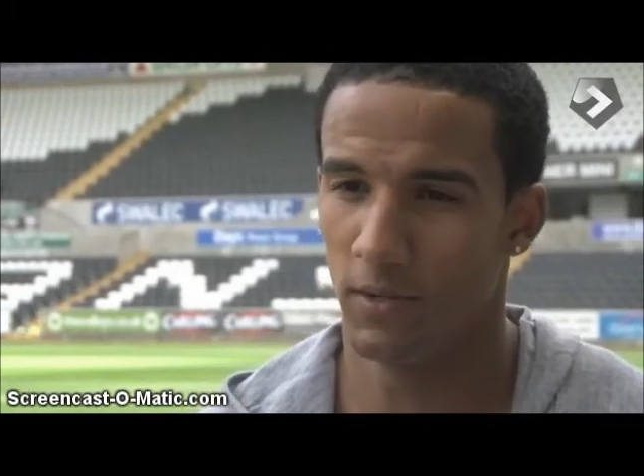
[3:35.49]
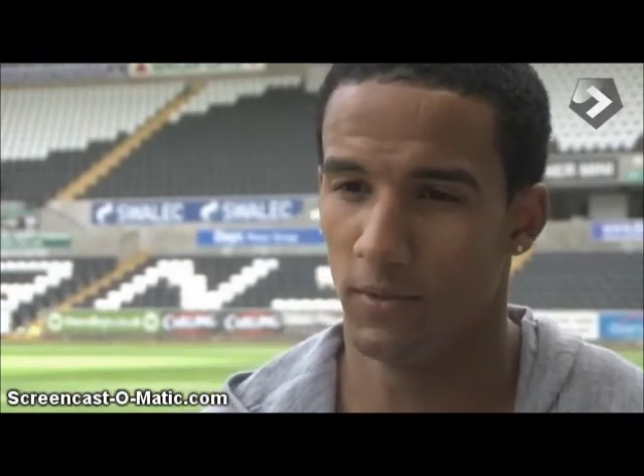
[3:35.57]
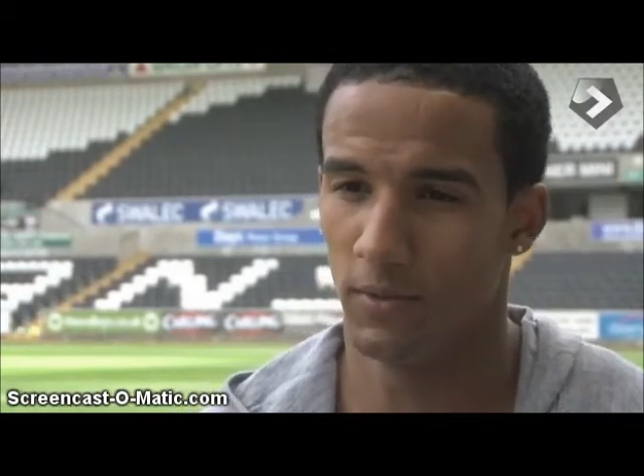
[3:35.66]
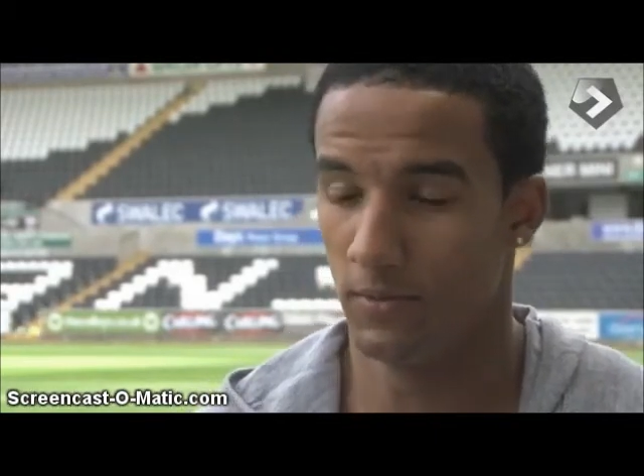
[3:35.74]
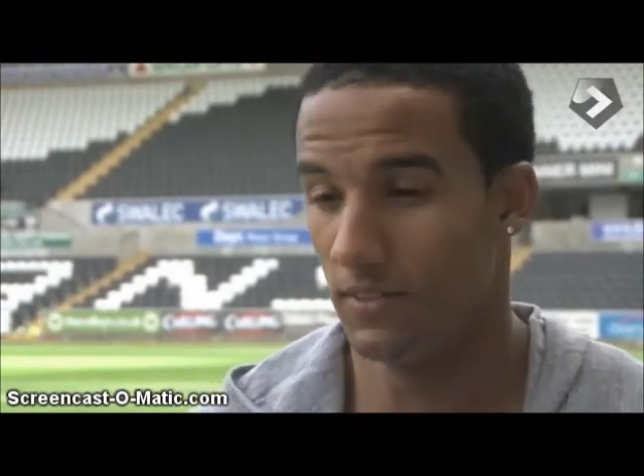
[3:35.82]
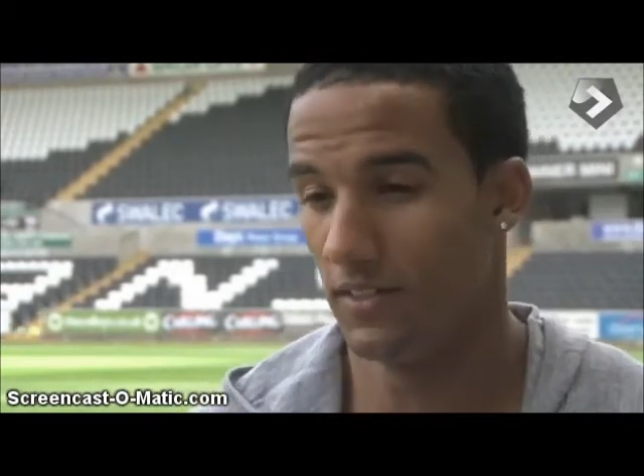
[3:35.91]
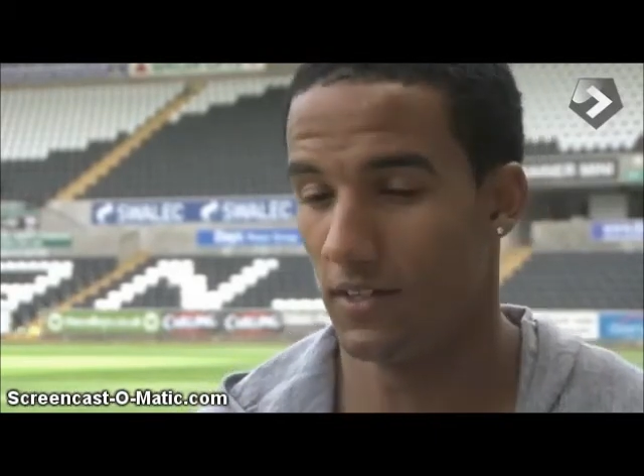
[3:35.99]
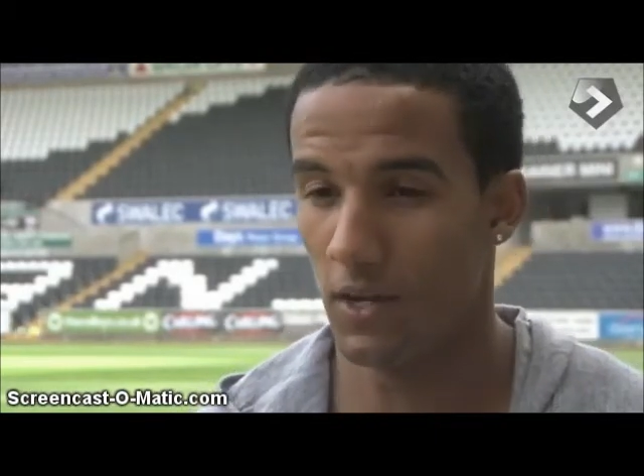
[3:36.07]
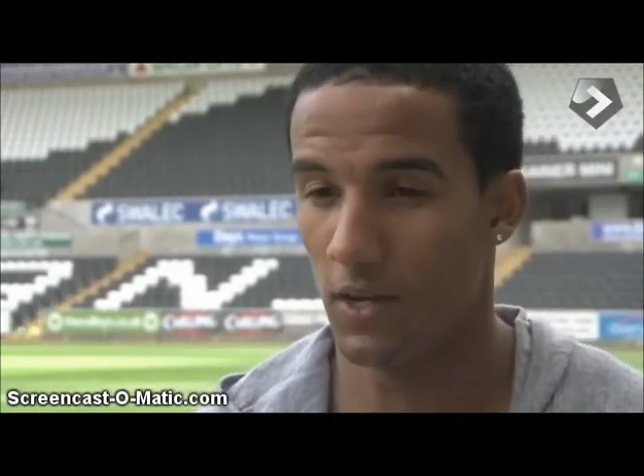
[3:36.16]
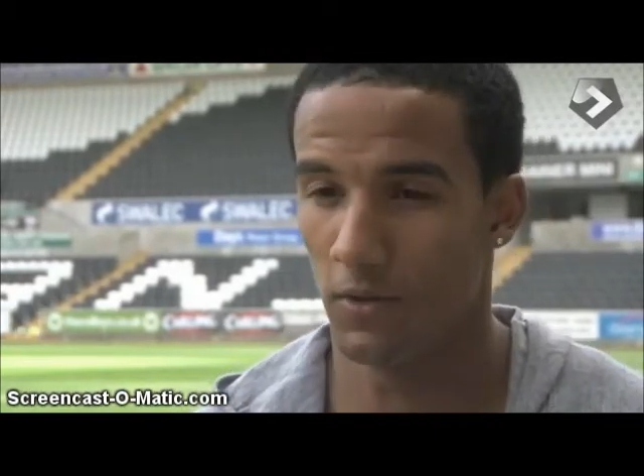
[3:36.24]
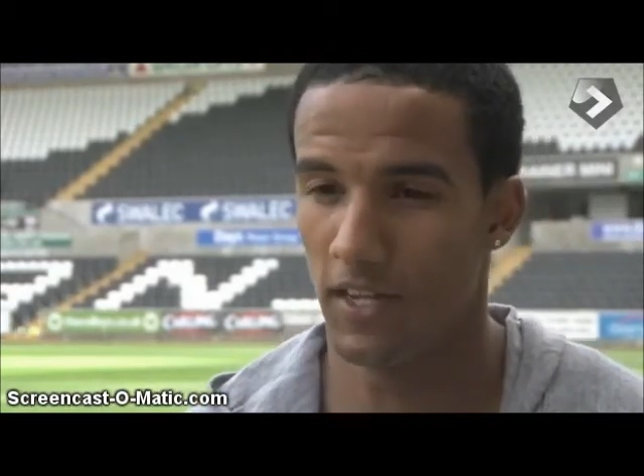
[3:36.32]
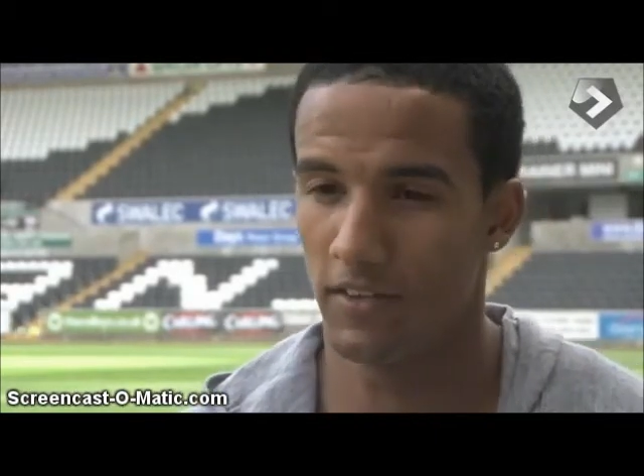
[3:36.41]

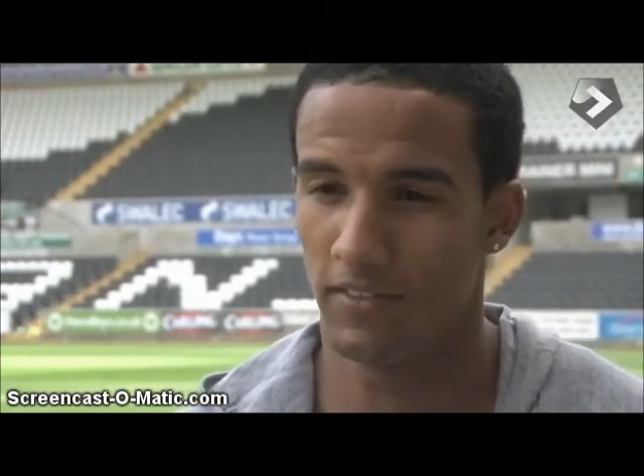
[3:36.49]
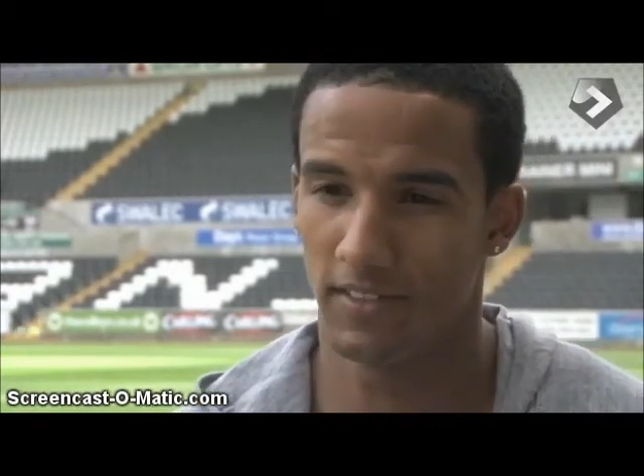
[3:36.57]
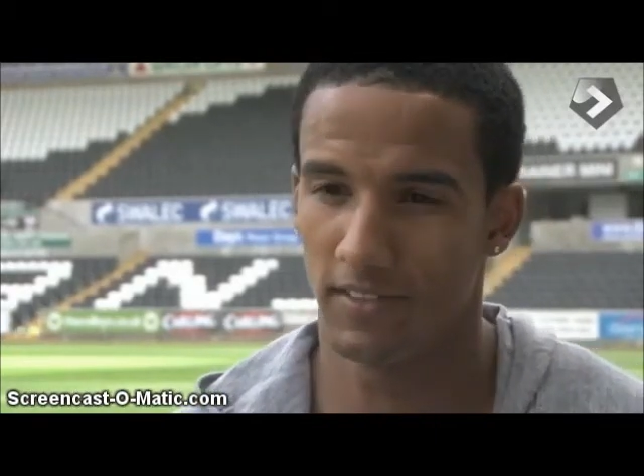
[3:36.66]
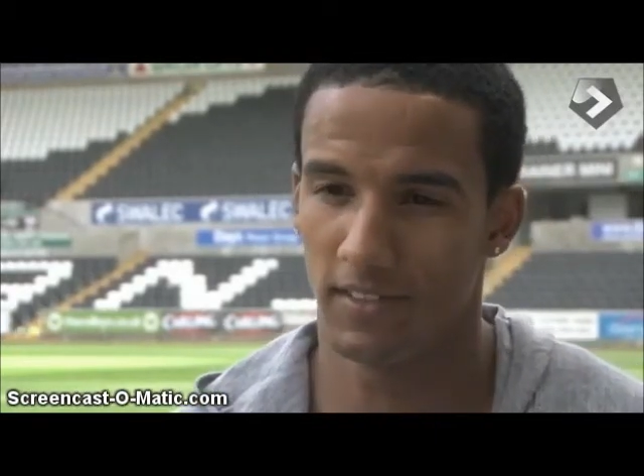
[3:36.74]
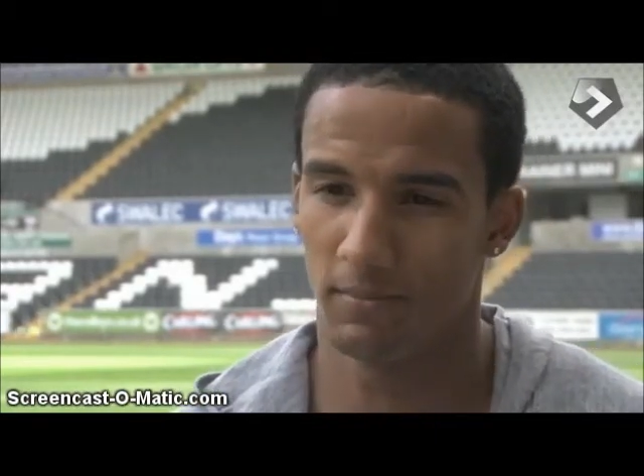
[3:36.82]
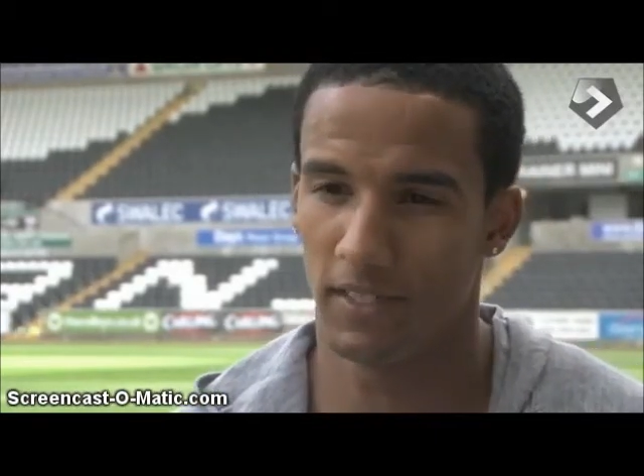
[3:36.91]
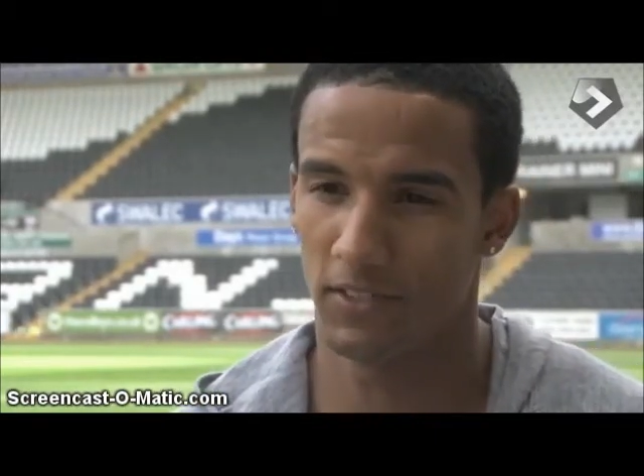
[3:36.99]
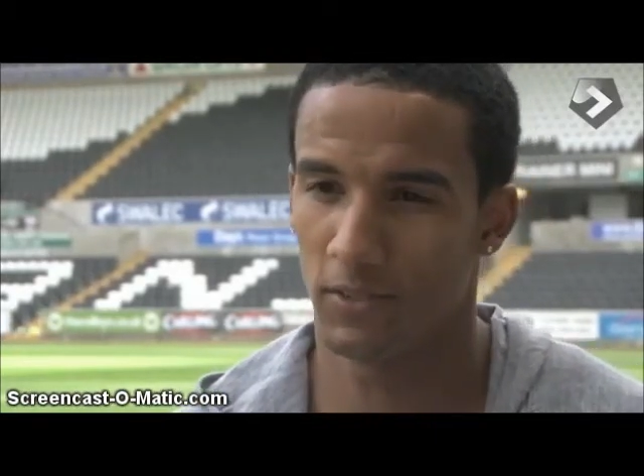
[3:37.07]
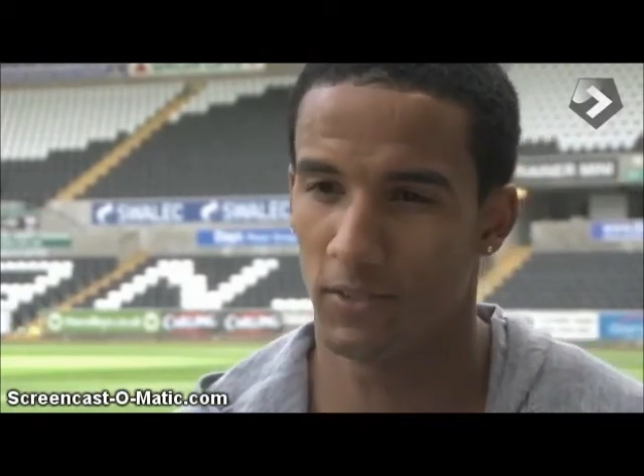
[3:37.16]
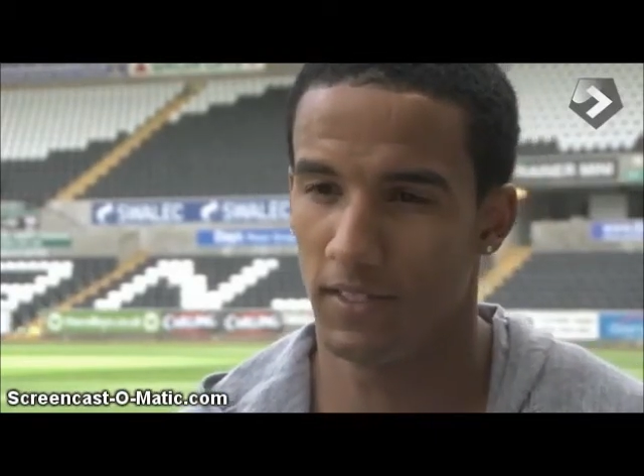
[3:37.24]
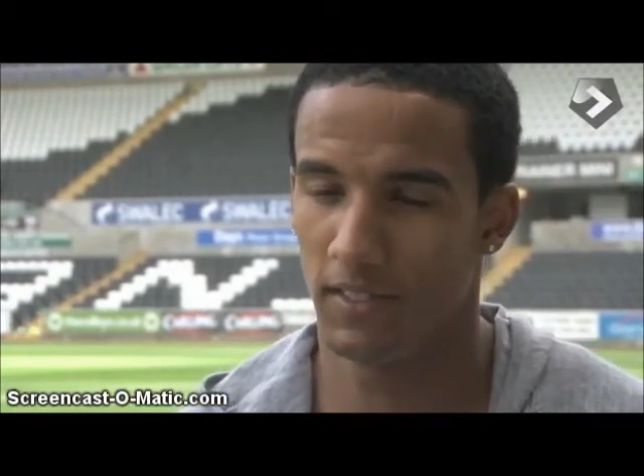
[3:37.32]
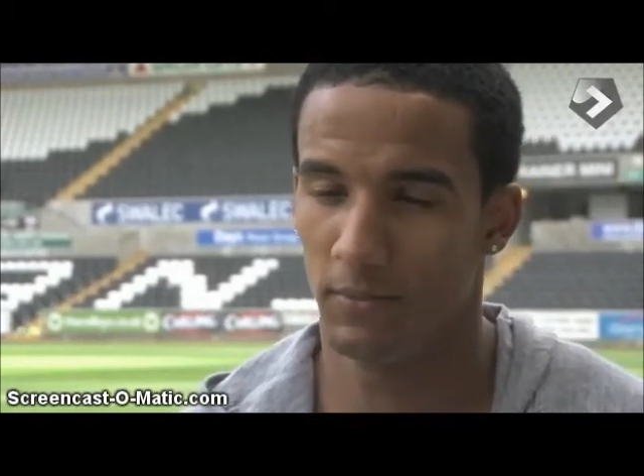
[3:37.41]
go there and make
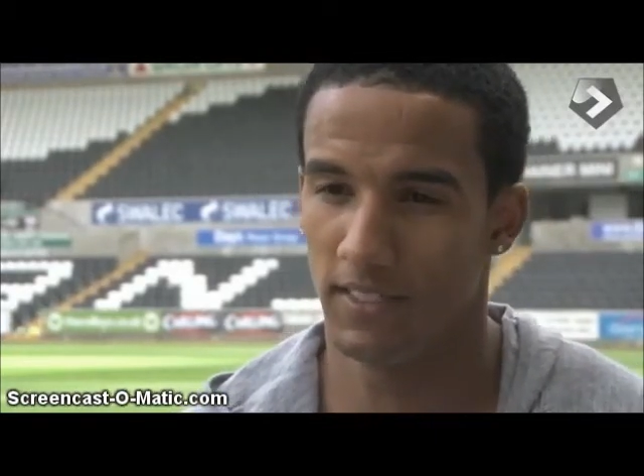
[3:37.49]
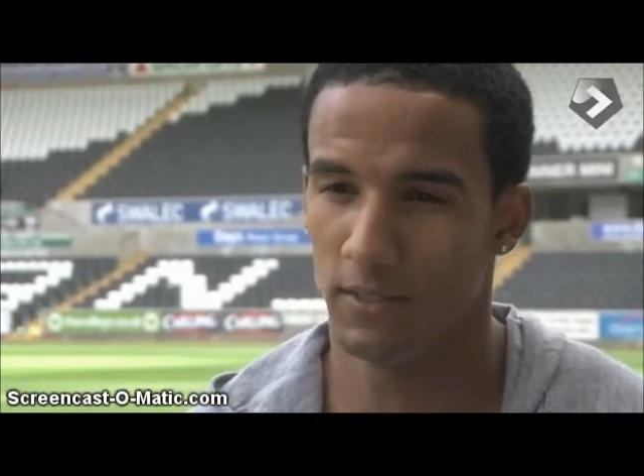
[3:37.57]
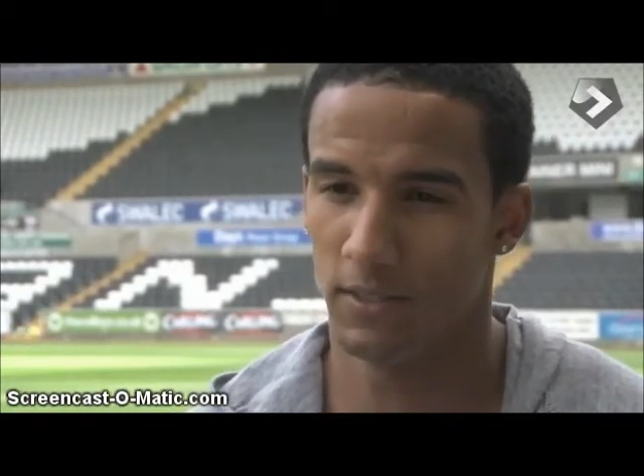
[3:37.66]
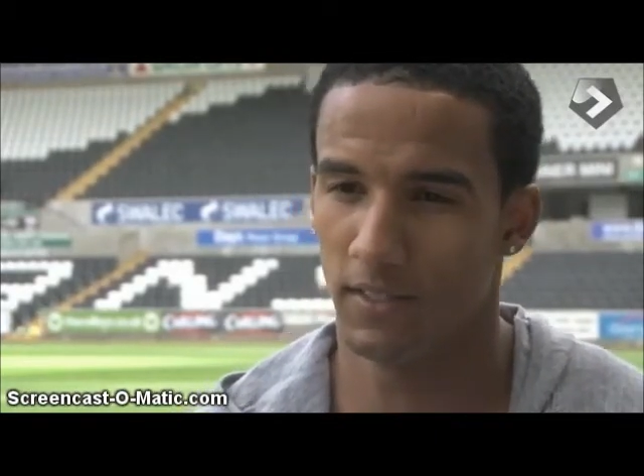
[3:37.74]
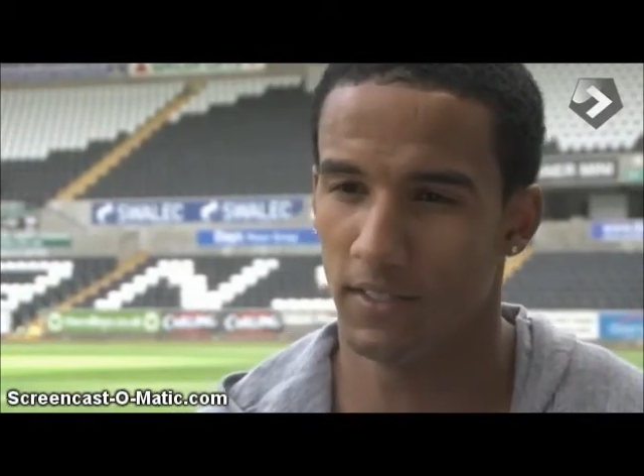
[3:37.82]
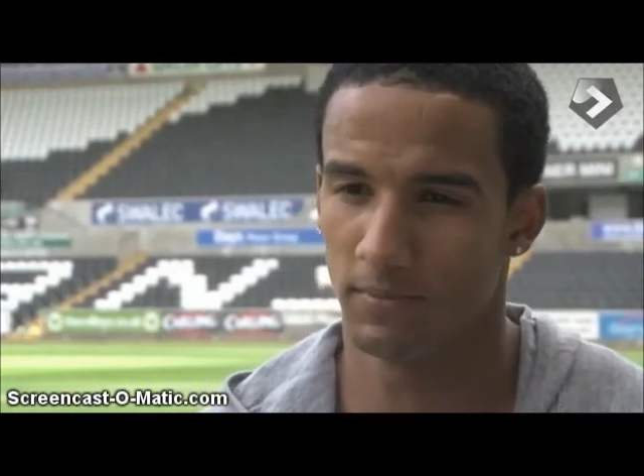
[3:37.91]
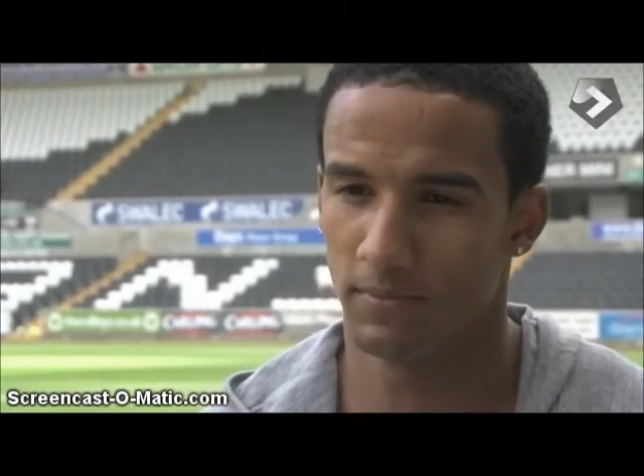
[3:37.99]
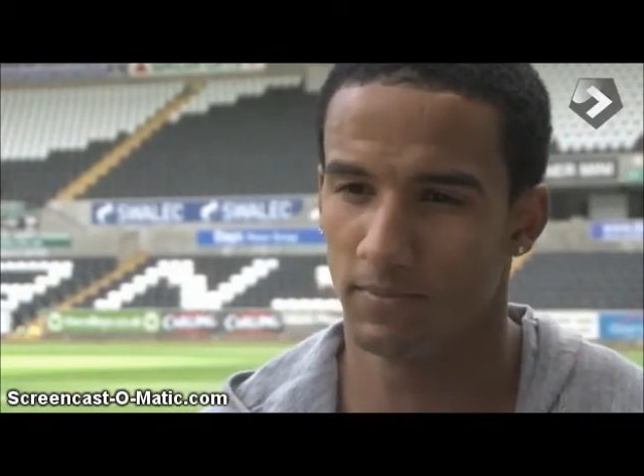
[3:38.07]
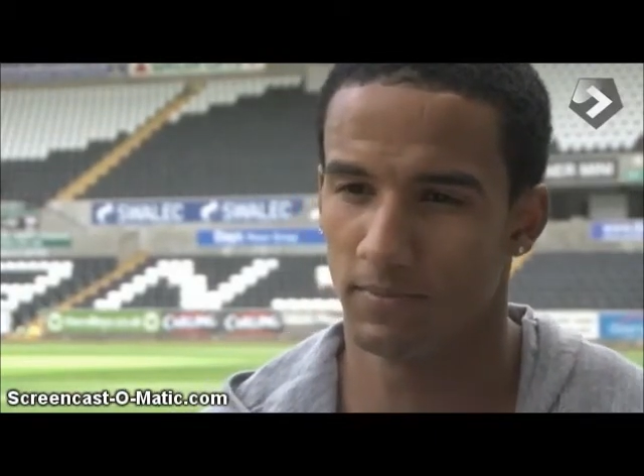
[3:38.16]
sure we deal with it.